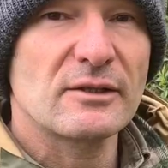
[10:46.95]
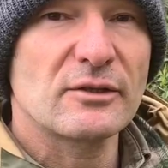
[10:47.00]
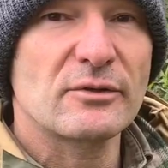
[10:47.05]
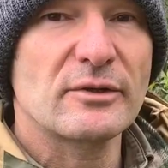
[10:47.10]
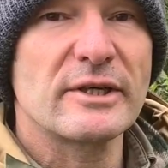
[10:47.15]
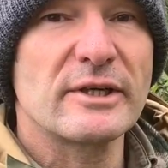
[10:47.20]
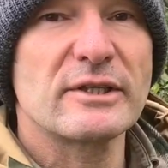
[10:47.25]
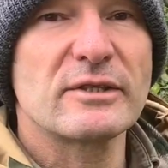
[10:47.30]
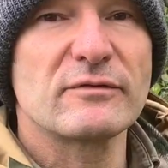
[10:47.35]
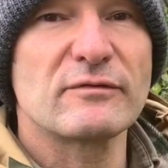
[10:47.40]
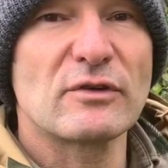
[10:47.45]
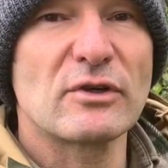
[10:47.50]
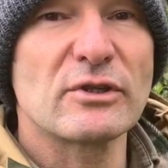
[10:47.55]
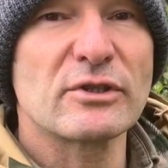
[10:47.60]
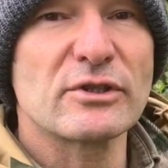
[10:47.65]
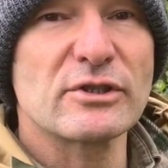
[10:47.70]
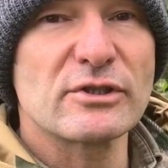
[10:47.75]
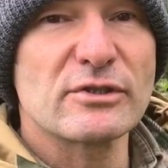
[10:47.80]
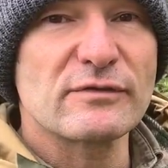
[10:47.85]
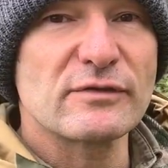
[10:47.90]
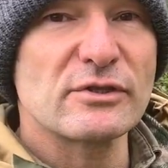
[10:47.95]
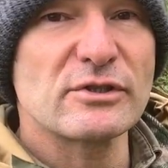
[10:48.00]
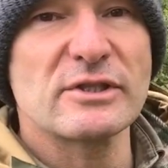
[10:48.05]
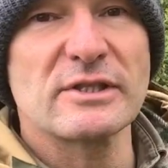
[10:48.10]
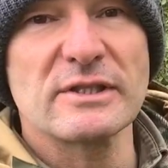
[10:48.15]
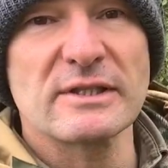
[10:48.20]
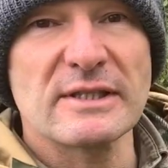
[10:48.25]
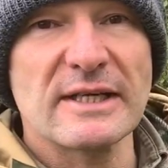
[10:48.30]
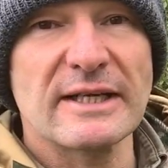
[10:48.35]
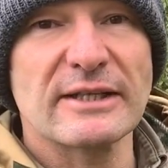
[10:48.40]
great advantage of
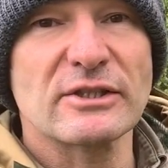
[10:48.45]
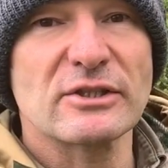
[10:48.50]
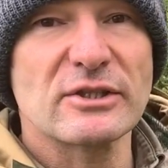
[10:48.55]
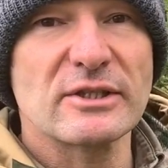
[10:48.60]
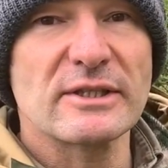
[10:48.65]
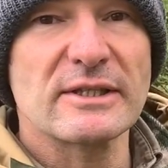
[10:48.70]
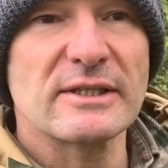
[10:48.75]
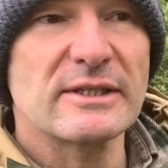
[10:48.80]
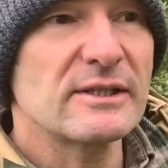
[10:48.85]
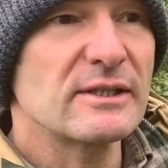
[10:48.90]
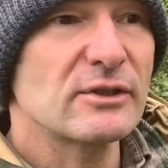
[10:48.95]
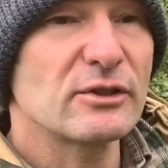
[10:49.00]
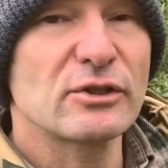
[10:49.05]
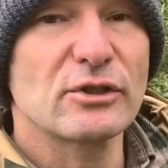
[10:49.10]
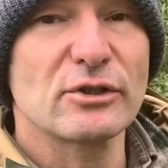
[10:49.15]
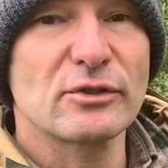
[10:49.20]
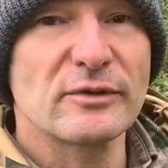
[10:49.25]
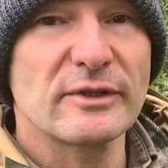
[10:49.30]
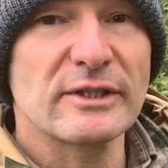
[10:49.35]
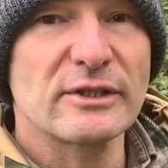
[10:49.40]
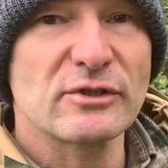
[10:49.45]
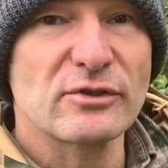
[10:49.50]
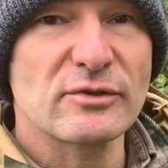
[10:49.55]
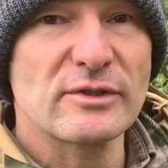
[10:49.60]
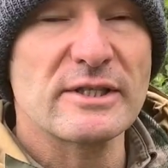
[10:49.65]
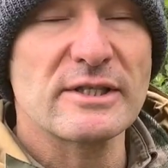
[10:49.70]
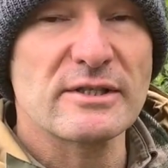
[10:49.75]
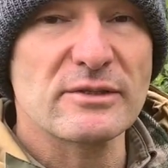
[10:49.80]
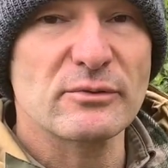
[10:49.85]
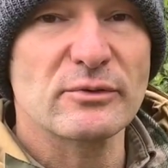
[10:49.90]
using naturally occurring
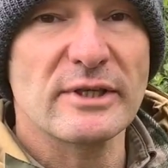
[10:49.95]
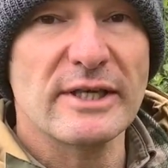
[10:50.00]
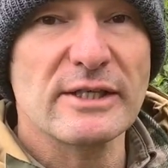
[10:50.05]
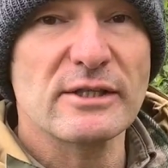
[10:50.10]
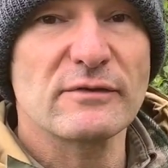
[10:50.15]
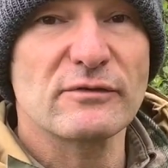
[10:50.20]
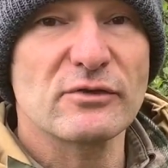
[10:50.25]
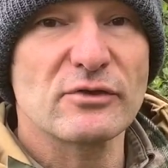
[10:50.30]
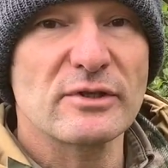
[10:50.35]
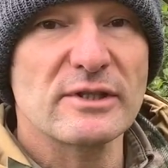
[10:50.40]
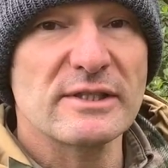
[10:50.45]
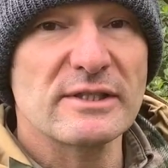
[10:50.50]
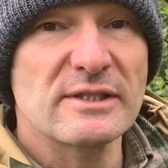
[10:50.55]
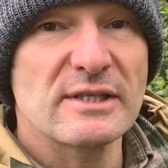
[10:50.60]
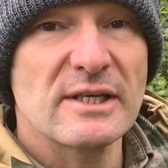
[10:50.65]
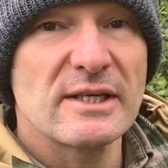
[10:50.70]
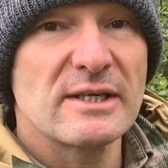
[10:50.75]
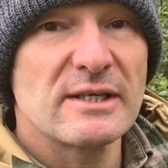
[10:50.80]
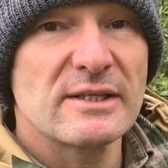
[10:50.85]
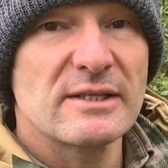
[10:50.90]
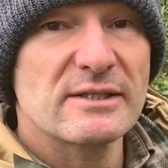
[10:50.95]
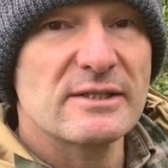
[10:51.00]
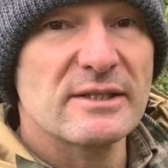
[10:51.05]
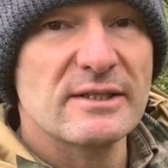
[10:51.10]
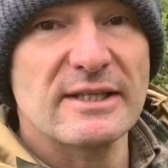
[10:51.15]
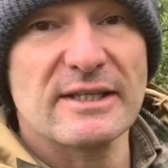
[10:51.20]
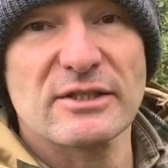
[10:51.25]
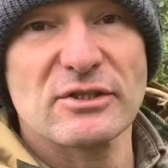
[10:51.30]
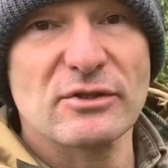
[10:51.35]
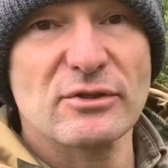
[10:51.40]
trees or native trees is
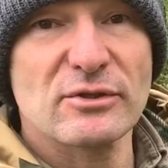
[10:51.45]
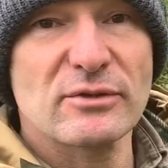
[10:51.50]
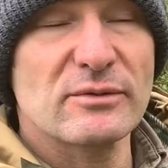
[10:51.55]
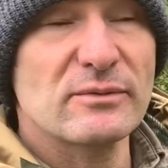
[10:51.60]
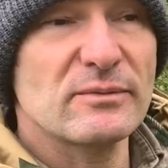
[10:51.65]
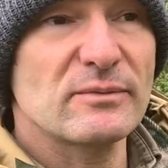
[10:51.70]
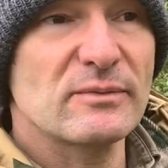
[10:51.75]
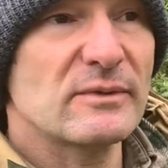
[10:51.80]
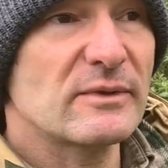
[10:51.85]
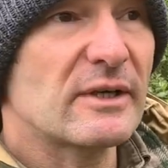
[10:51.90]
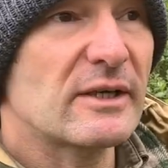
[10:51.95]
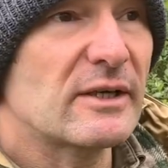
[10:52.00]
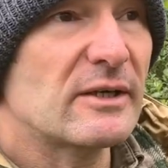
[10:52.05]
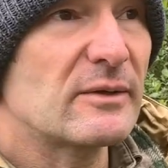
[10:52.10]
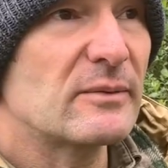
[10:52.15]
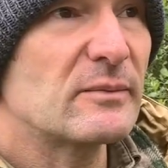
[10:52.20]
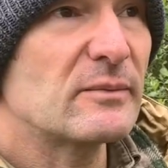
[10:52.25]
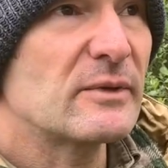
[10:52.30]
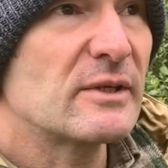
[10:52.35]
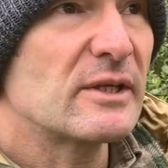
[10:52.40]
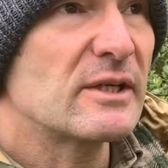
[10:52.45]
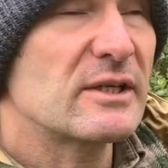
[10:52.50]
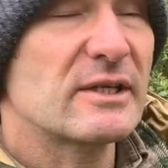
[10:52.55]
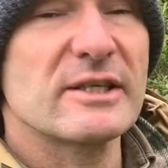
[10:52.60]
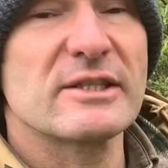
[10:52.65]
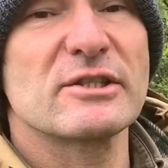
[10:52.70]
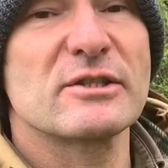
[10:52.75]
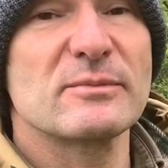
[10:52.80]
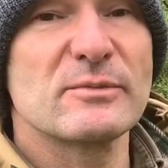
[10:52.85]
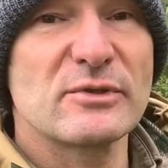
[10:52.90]
that they're so
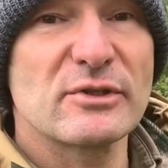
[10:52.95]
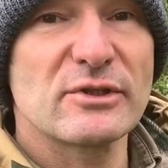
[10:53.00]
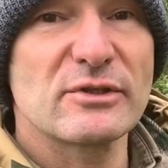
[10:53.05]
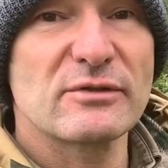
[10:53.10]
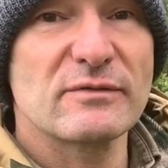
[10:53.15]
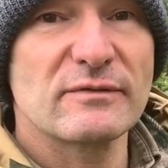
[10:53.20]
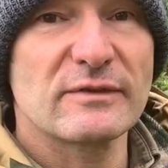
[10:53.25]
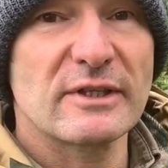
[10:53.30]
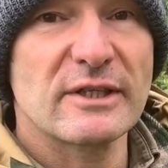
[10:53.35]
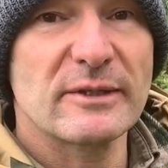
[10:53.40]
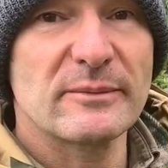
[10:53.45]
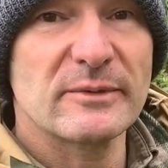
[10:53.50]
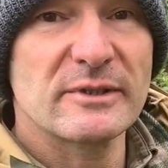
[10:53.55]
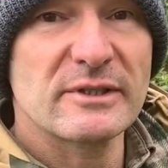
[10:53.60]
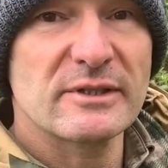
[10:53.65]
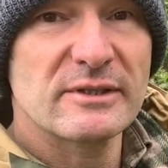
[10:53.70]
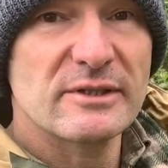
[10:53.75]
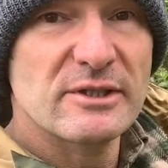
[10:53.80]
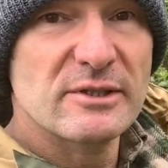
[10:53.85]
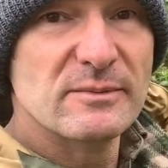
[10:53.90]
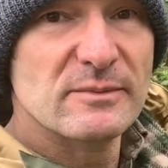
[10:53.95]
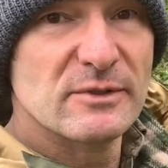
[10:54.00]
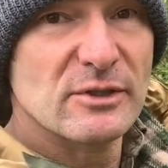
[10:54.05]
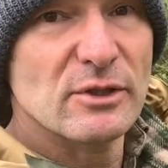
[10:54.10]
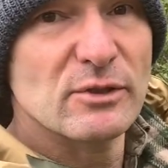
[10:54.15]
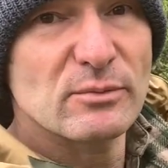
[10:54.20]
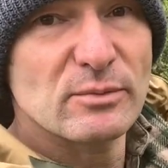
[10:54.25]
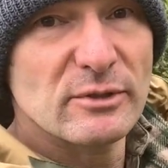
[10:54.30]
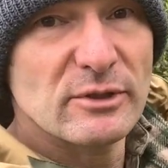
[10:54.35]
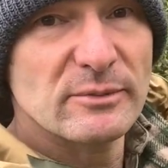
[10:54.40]
accustomed to this environment, and this
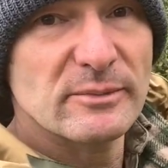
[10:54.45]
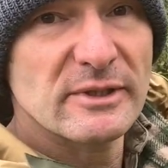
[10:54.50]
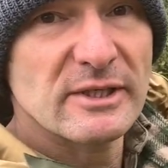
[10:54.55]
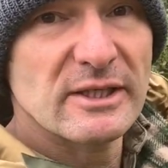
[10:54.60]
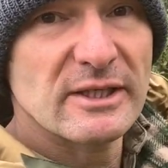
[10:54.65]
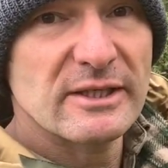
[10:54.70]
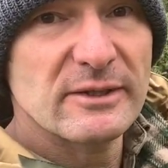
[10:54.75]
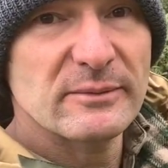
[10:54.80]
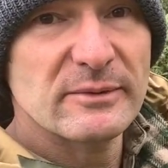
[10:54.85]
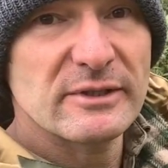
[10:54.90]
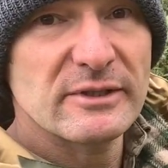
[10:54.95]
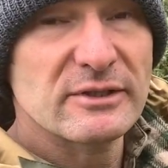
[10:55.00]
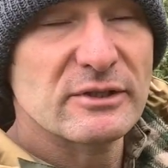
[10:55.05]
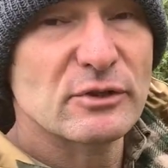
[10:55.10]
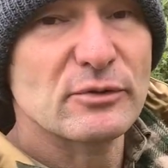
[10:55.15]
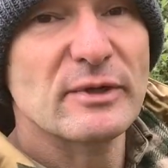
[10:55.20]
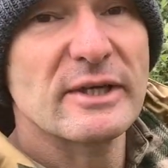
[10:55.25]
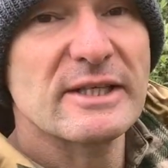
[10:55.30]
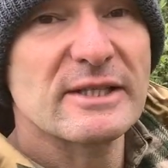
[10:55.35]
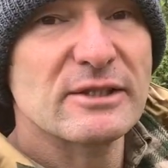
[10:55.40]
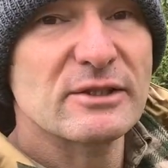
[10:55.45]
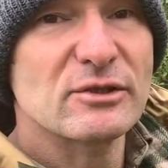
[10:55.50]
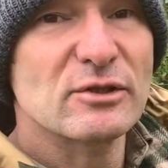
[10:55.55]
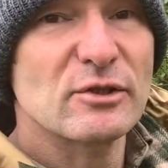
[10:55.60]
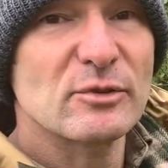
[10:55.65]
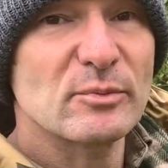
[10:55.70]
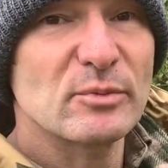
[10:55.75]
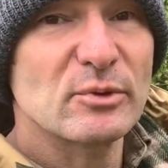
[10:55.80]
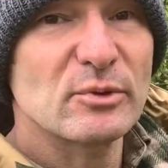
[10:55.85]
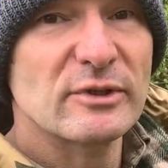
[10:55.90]
goat willow behind me is a great
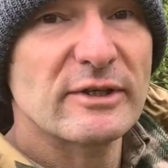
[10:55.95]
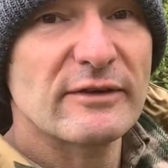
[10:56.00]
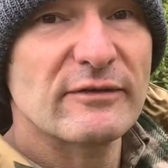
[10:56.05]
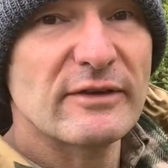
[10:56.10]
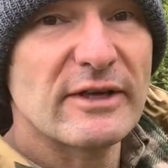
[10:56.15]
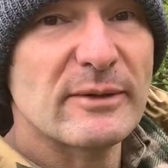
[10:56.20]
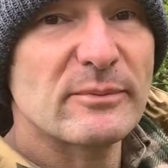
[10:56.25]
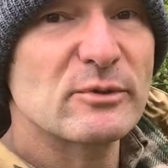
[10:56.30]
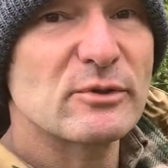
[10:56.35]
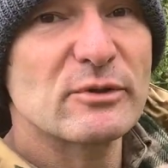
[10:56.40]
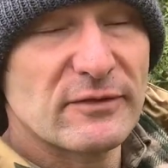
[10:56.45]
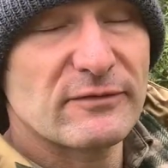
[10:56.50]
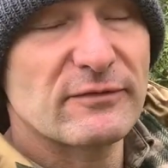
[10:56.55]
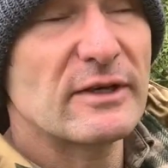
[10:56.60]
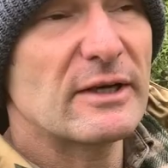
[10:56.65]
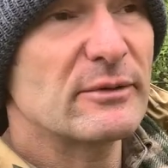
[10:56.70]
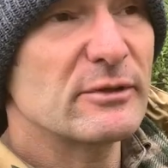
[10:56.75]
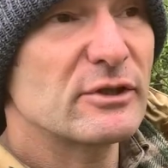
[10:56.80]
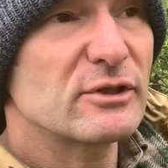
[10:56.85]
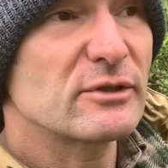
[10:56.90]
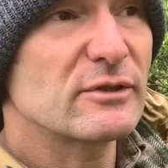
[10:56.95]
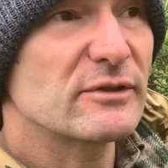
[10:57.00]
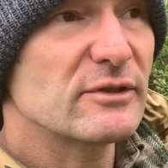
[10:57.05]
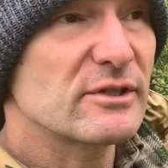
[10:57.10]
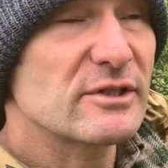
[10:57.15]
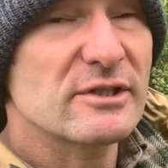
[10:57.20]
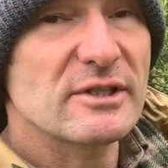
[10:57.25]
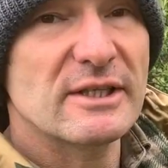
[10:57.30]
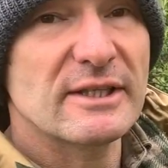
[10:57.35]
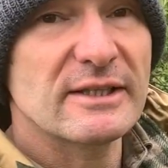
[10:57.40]
example. They've absolutely flourished on
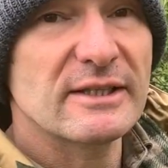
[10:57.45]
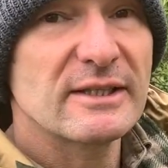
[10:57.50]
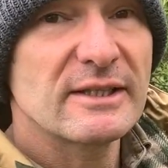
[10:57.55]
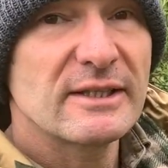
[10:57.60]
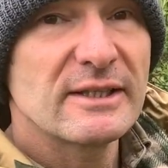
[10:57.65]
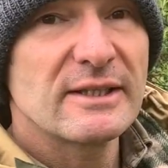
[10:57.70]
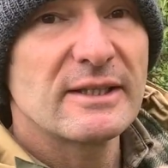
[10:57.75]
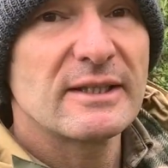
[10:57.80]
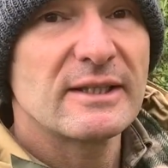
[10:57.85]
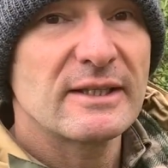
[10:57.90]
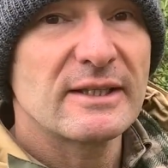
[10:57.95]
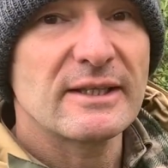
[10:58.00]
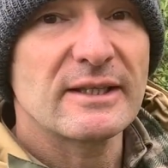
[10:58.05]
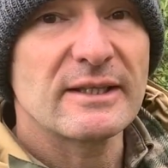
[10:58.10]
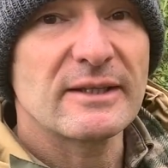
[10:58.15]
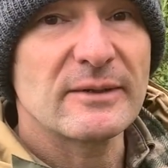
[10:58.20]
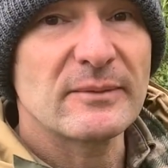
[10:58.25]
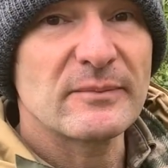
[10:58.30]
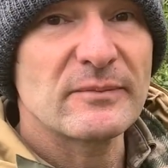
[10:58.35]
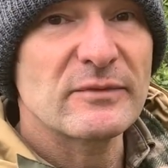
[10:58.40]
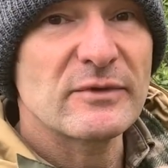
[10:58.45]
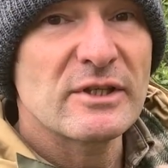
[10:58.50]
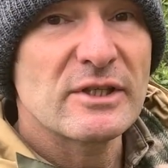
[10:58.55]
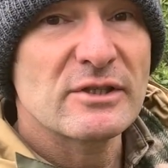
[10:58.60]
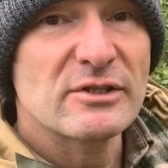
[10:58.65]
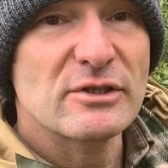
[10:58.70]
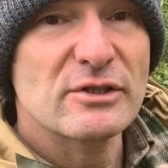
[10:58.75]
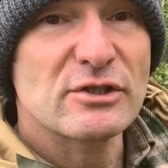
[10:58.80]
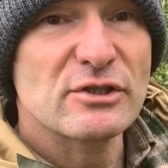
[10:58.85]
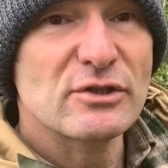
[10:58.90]
this site. So
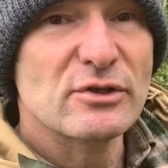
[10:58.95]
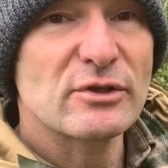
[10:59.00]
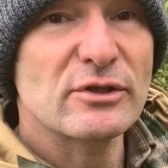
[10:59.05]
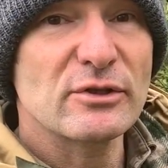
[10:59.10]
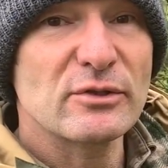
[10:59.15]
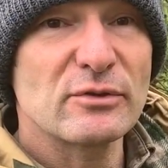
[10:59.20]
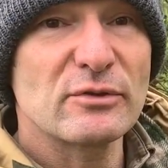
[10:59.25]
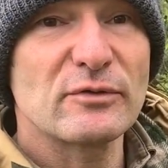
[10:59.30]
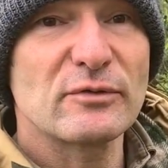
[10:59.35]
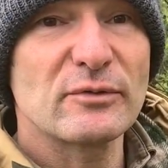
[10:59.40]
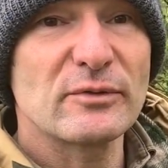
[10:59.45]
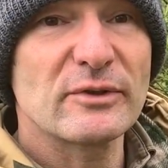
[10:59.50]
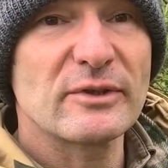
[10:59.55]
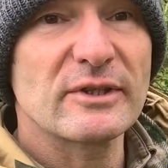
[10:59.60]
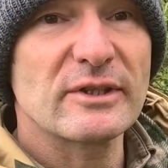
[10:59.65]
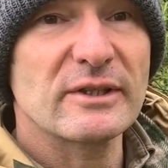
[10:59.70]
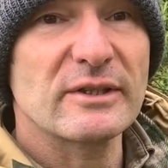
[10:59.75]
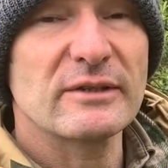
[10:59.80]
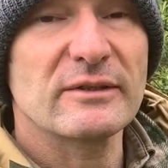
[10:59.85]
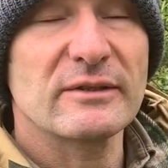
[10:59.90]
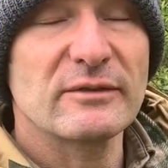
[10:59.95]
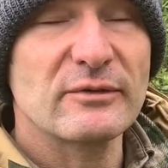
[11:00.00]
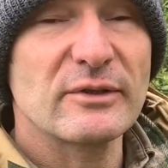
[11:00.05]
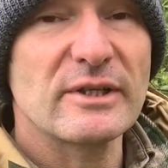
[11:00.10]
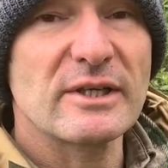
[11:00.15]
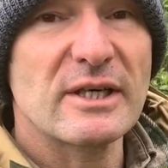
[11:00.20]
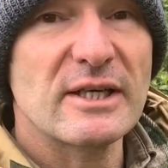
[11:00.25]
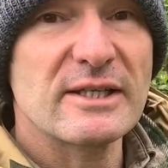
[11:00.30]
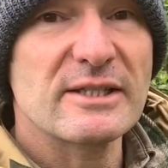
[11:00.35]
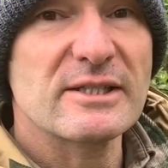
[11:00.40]
you're starting off with a
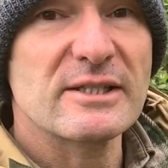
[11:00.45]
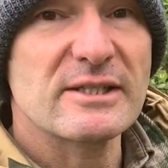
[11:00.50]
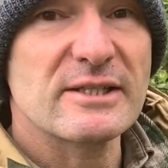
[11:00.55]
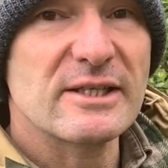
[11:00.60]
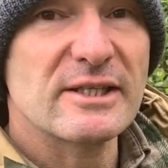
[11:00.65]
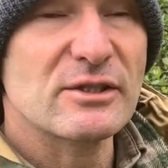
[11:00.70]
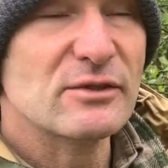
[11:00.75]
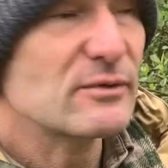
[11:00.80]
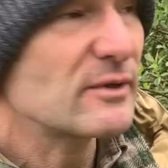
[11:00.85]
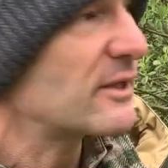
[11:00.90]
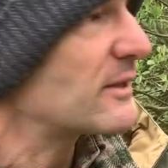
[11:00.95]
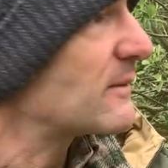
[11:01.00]
very high success rate.